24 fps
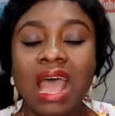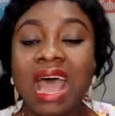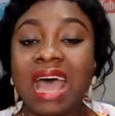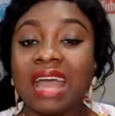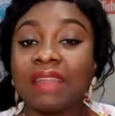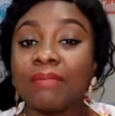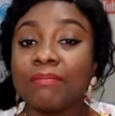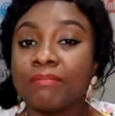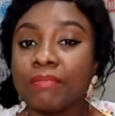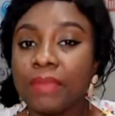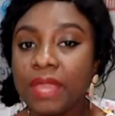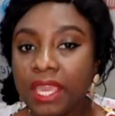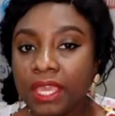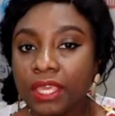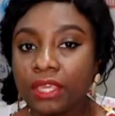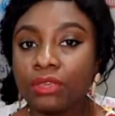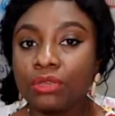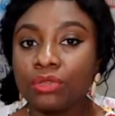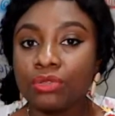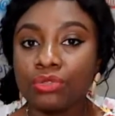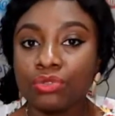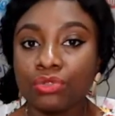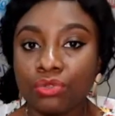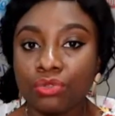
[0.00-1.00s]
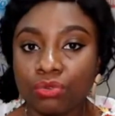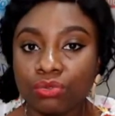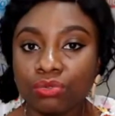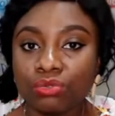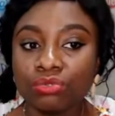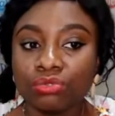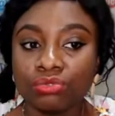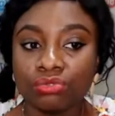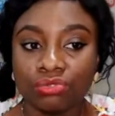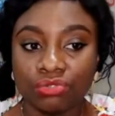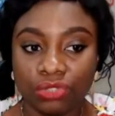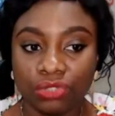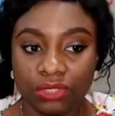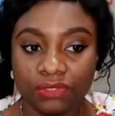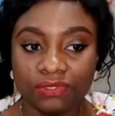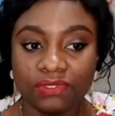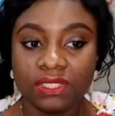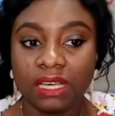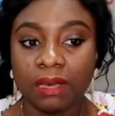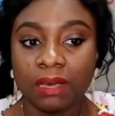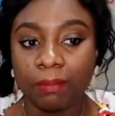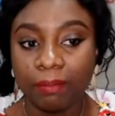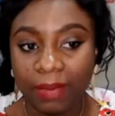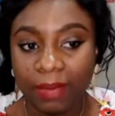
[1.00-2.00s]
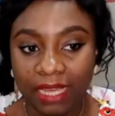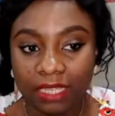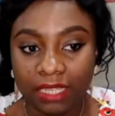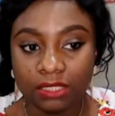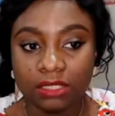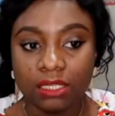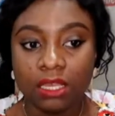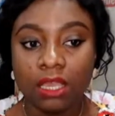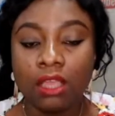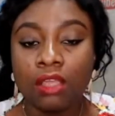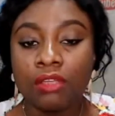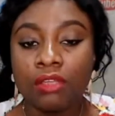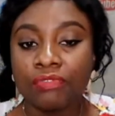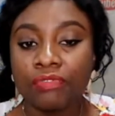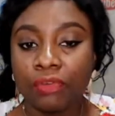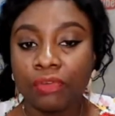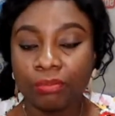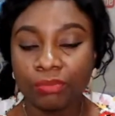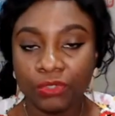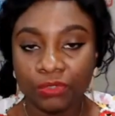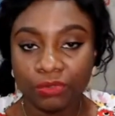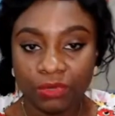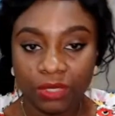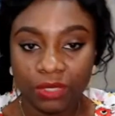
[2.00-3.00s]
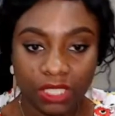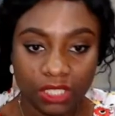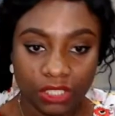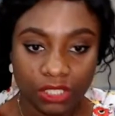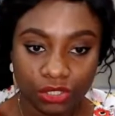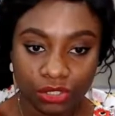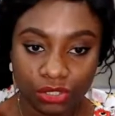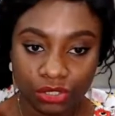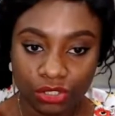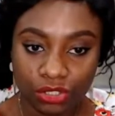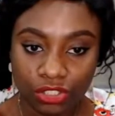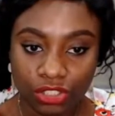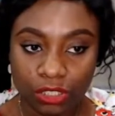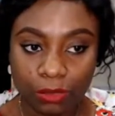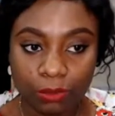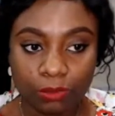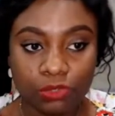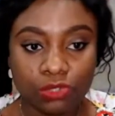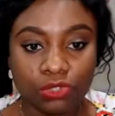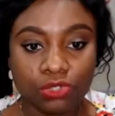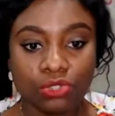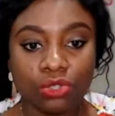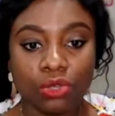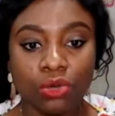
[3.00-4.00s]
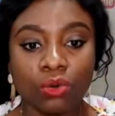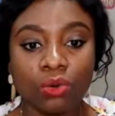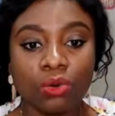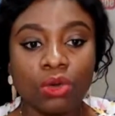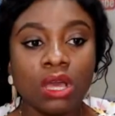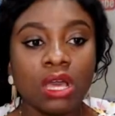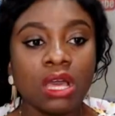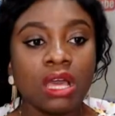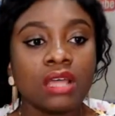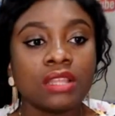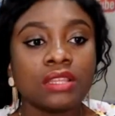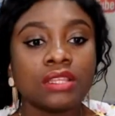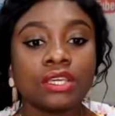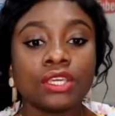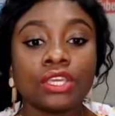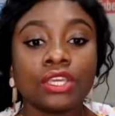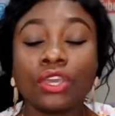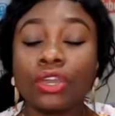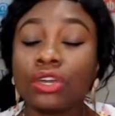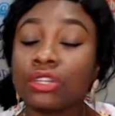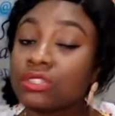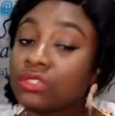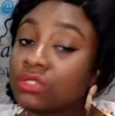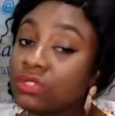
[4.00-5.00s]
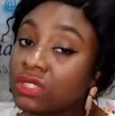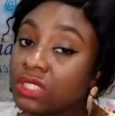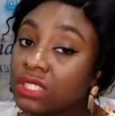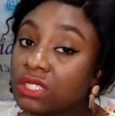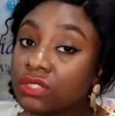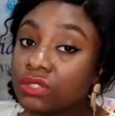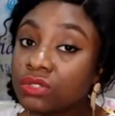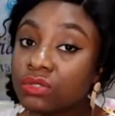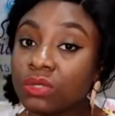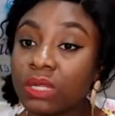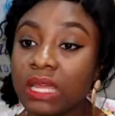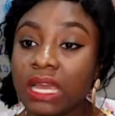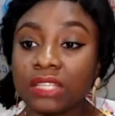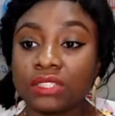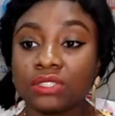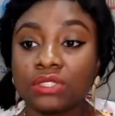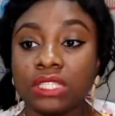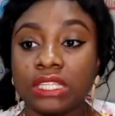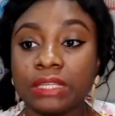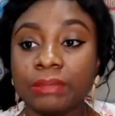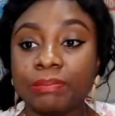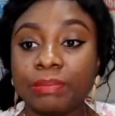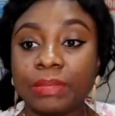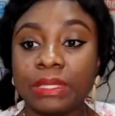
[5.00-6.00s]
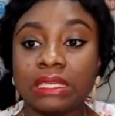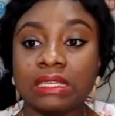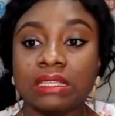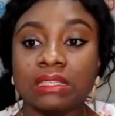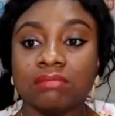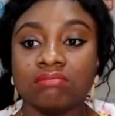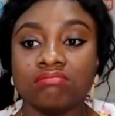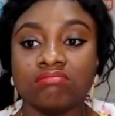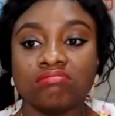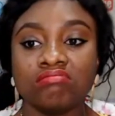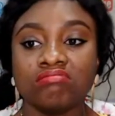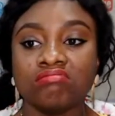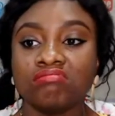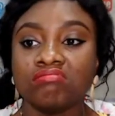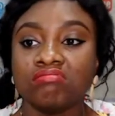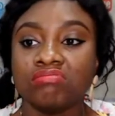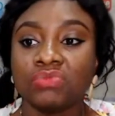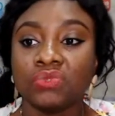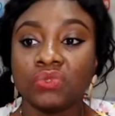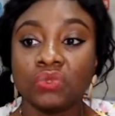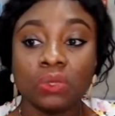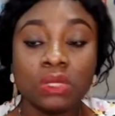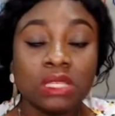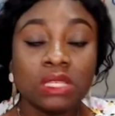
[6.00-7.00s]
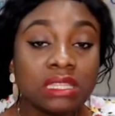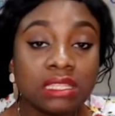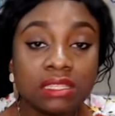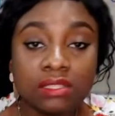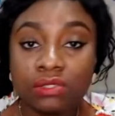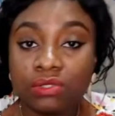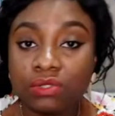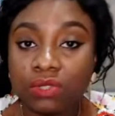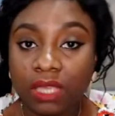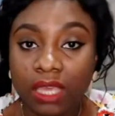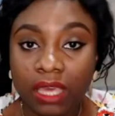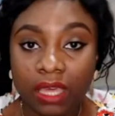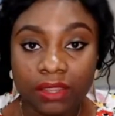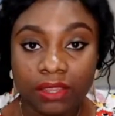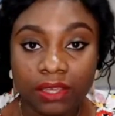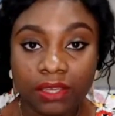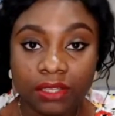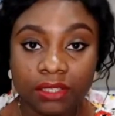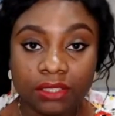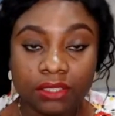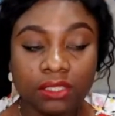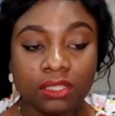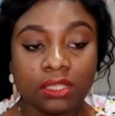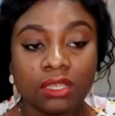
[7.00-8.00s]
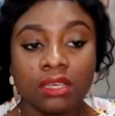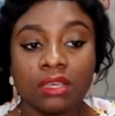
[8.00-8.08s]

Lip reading: and make you drift apart from the relationship. So the cure to this could actually be doing things together.